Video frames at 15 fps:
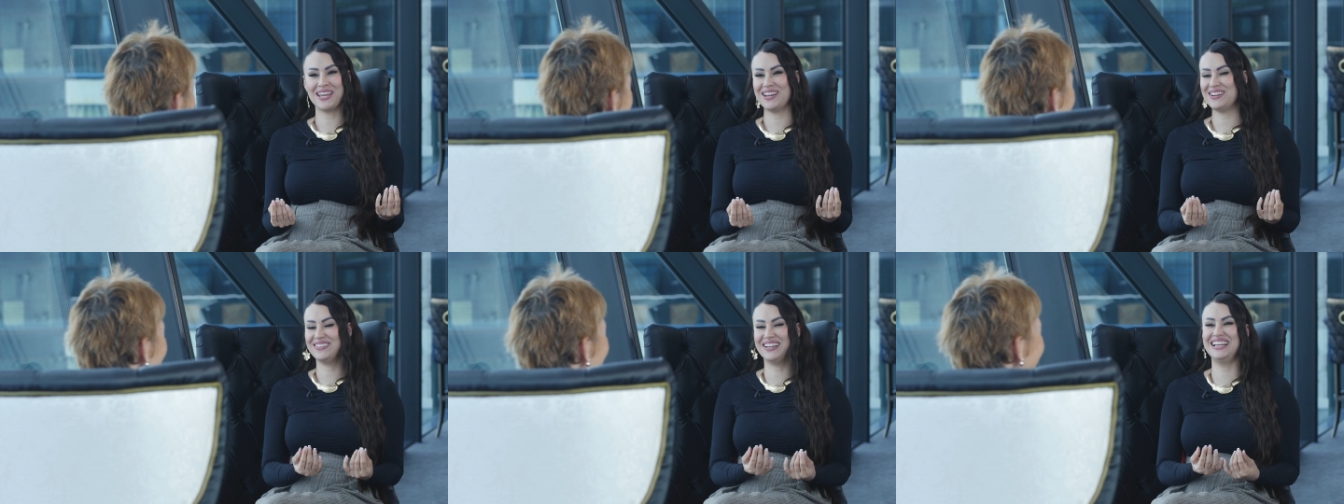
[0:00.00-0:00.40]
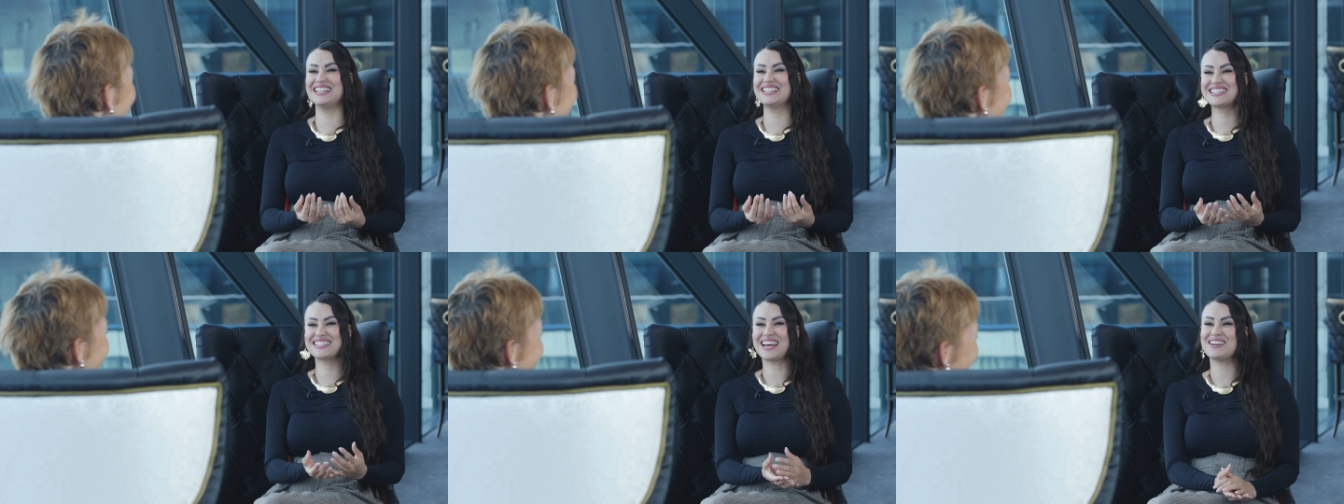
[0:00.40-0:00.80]

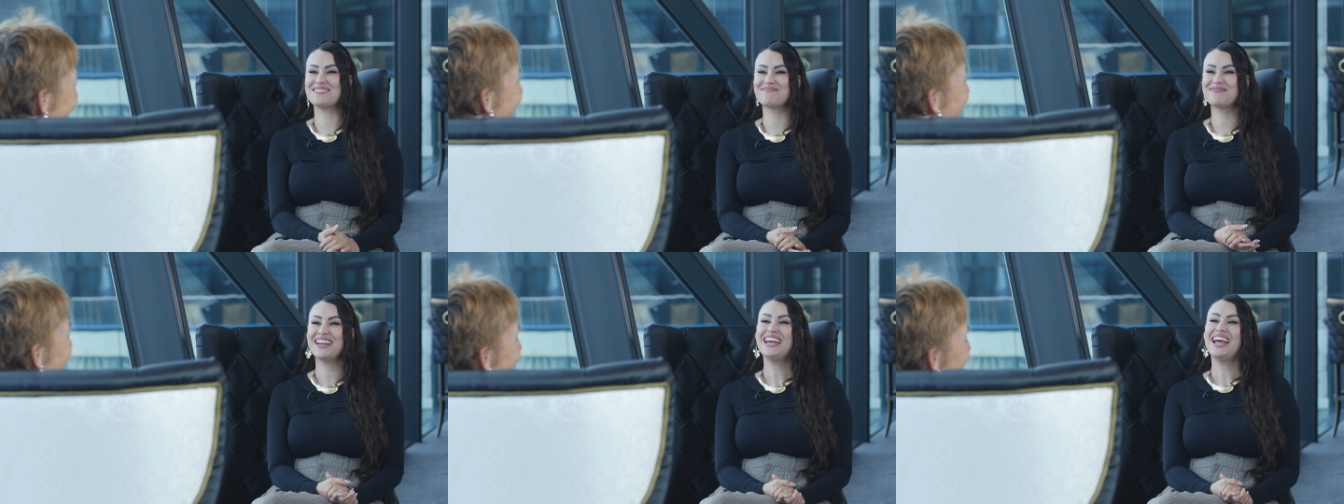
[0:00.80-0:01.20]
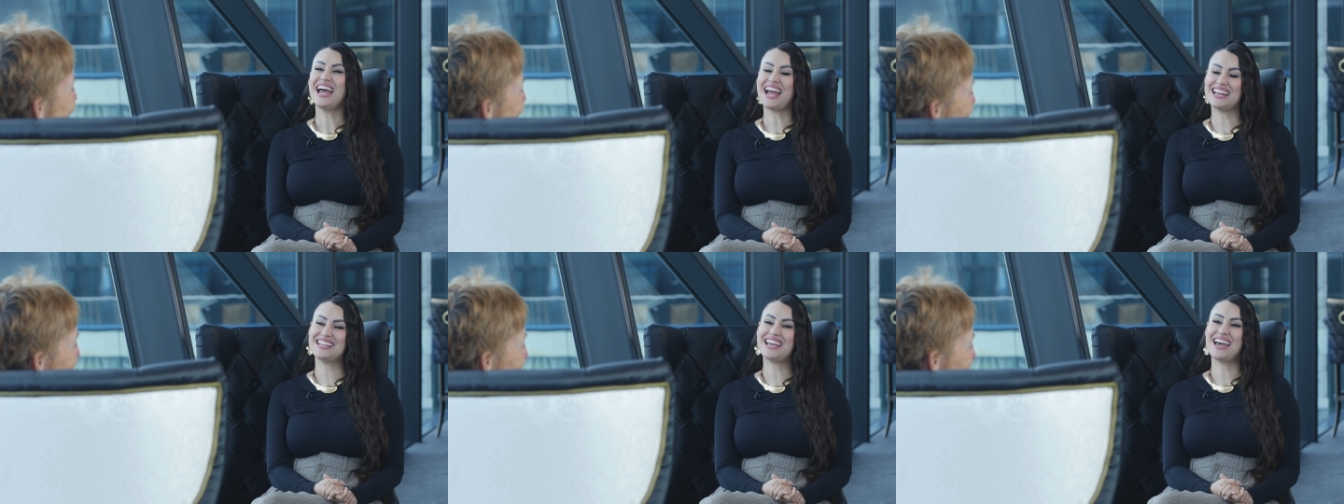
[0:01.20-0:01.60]
and um, yeah.
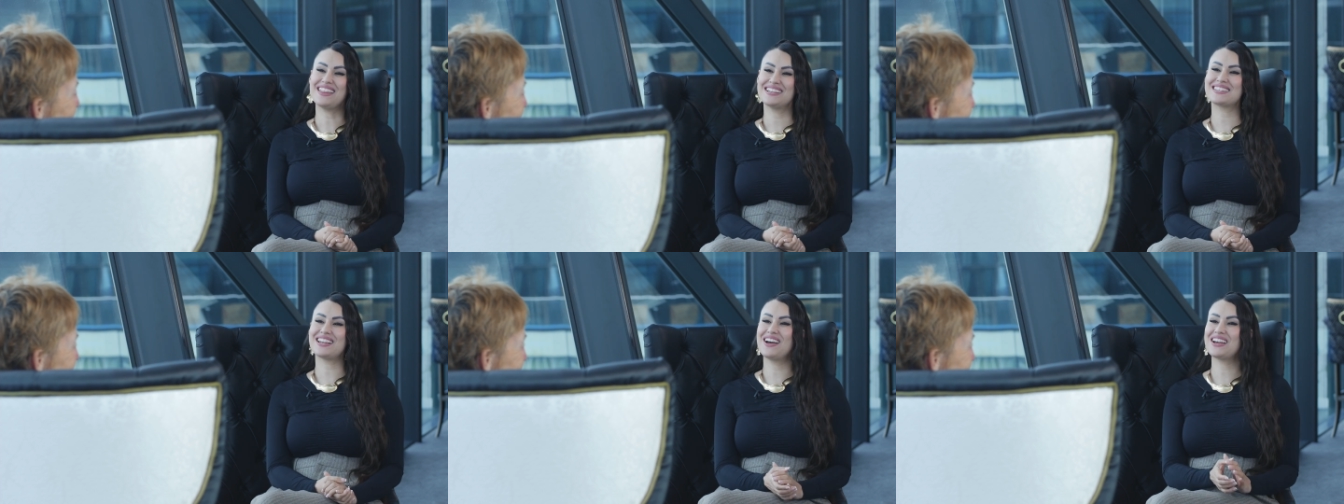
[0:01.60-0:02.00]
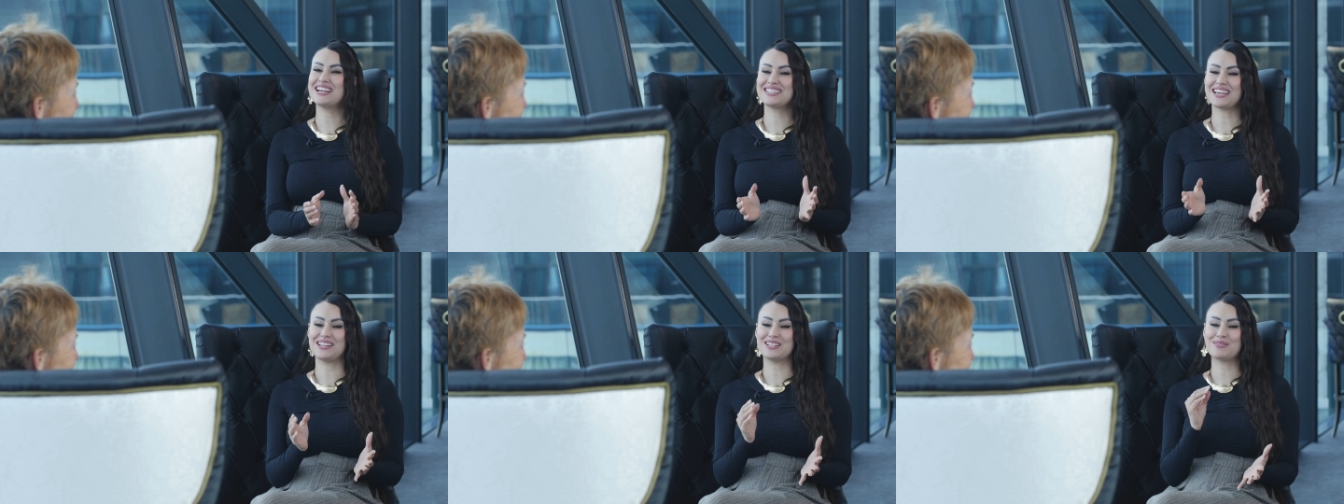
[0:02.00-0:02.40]
and yeah, there's like I
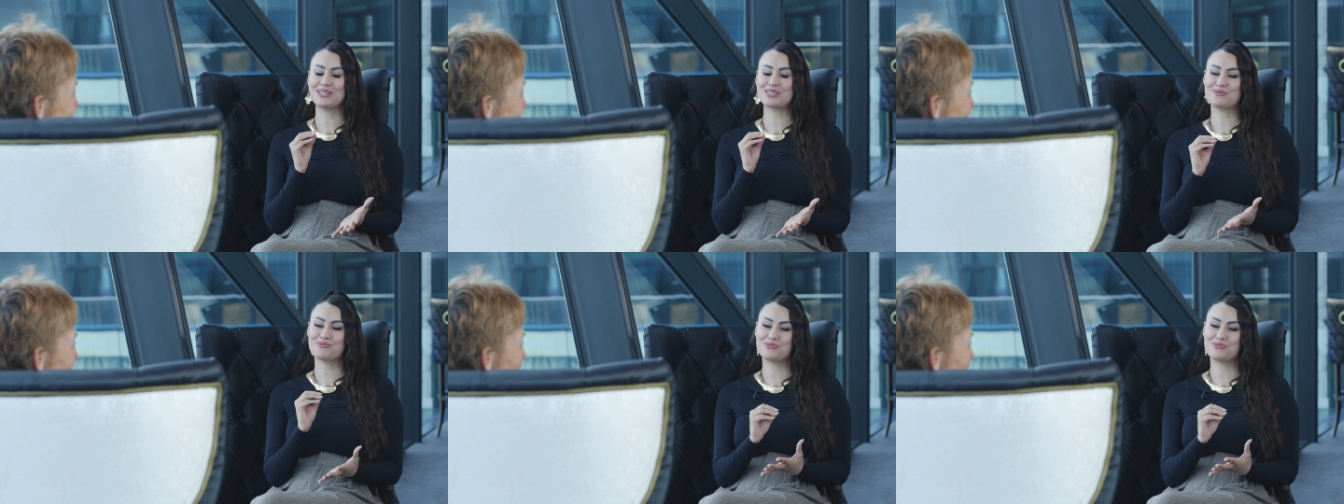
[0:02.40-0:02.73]
say, there's been some